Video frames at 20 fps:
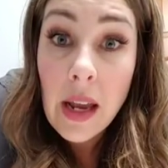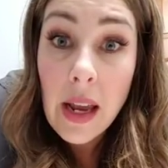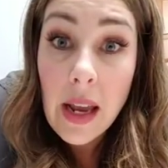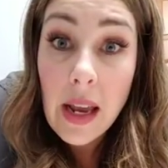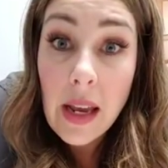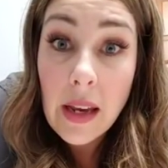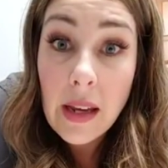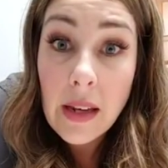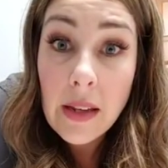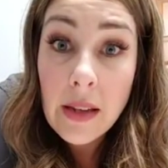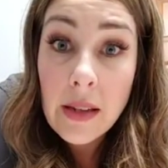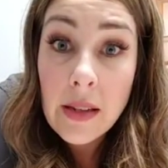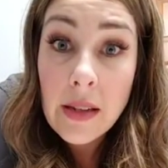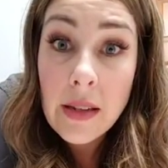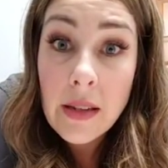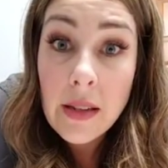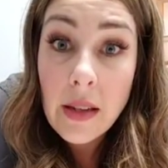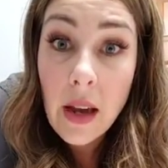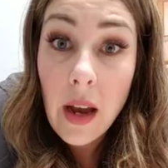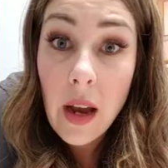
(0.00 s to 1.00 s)
and
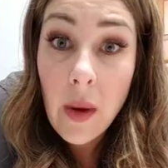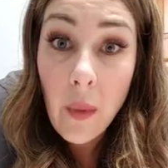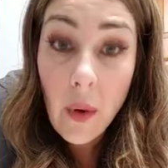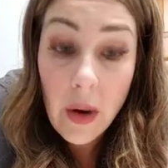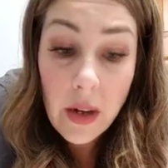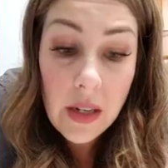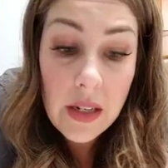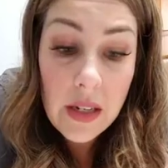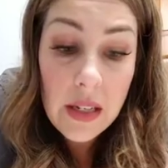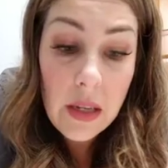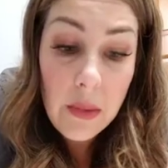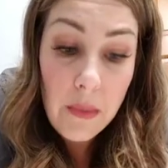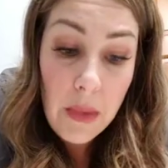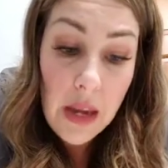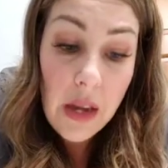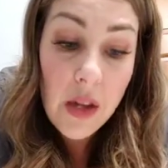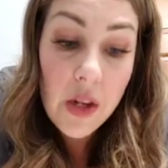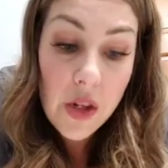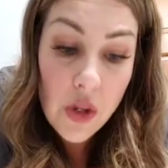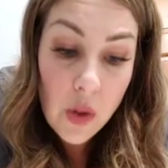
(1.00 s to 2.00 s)
I wanted to
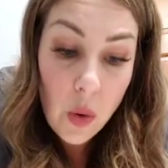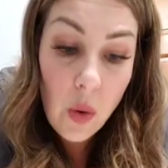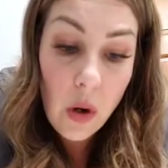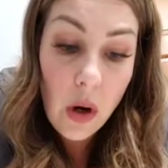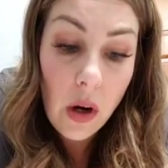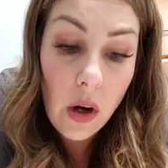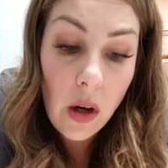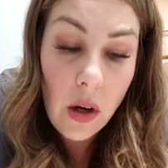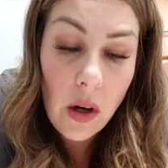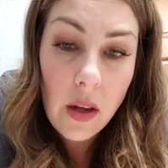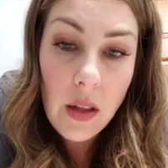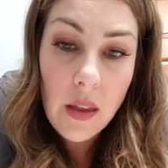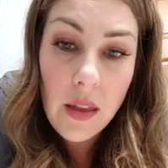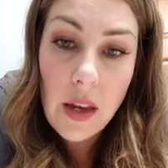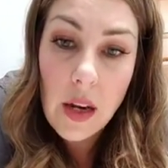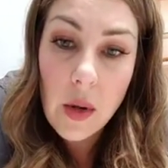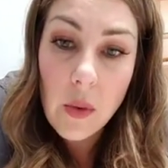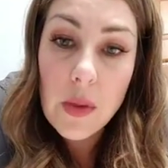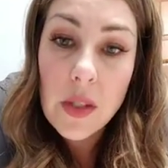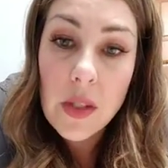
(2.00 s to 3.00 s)
make sure
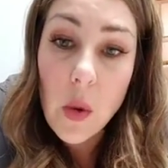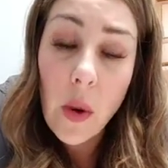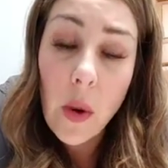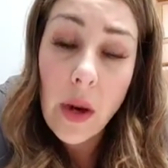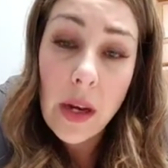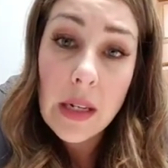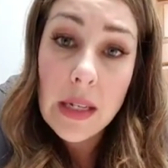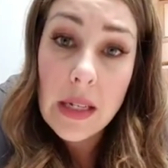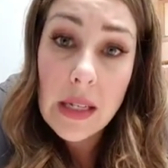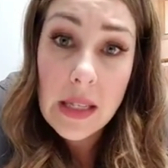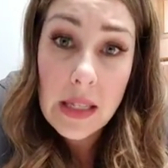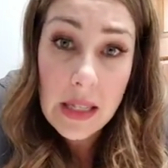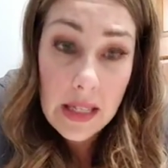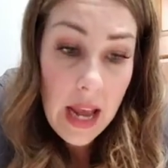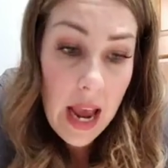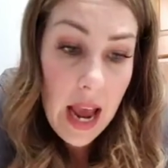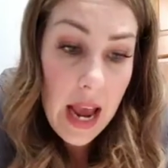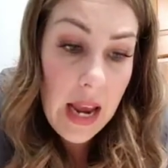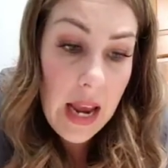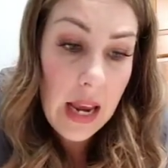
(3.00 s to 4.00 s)
that it was going to
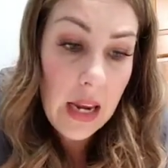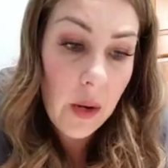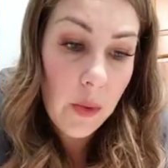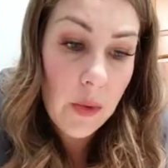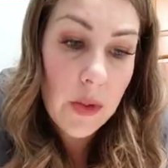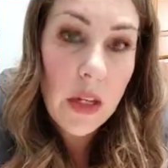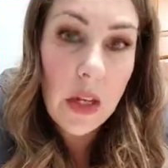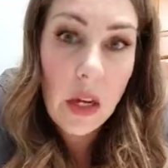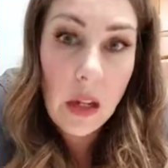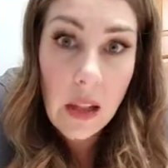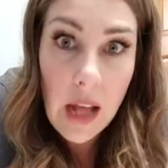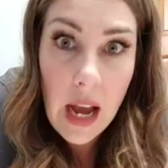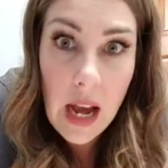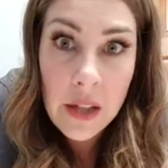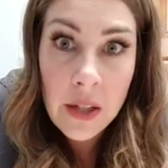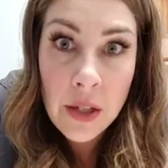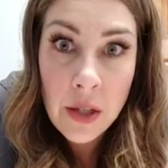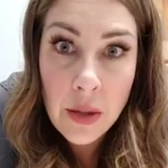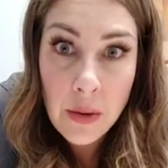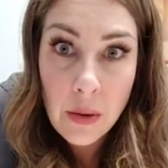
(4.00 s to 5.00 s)
stay and it was going to
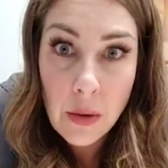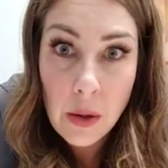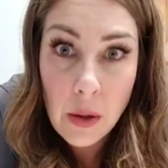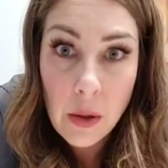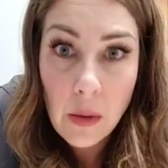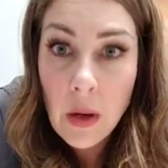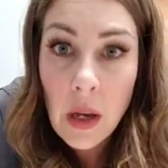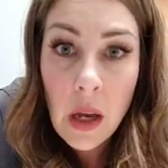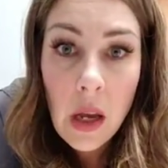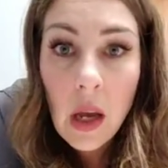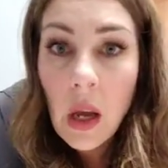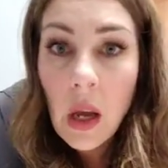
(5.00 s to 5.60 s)
last through